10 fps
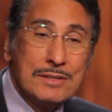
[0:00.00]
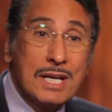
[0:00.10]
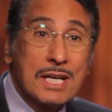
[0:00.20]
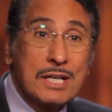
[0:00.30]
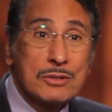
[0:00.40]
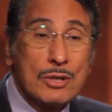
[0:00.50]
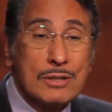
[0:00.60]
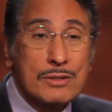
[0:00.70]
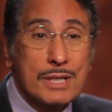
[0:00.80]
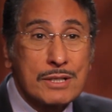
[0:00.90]
They can
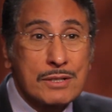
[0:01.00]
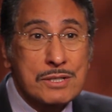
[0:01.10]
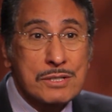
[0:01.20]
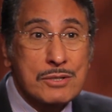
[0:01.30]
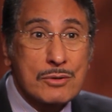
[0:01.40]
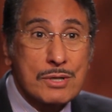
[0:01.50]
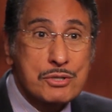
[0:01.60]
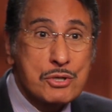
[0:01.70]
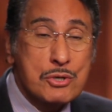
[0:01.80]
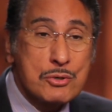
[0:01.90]
tolerate a Christian or a
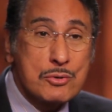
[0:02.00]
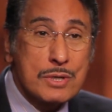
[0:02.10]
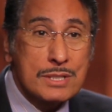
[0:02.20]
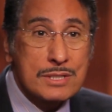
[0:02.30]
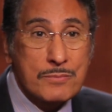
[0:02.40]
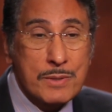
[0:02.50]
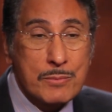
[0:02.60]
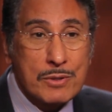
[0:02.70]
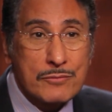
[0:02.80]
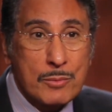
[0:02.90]
Jew as the
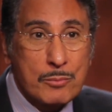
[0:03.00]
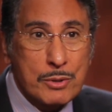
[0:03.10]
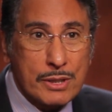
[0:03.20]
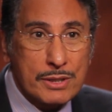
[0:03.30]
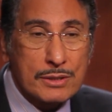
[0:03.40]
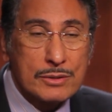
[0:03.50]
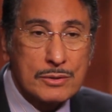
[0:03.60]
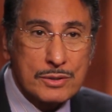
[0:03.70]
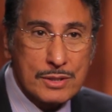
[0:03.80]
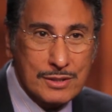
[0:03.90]
people of the book,
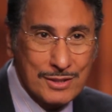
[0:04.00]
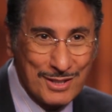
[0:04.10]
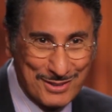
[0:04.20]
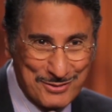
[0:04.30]
although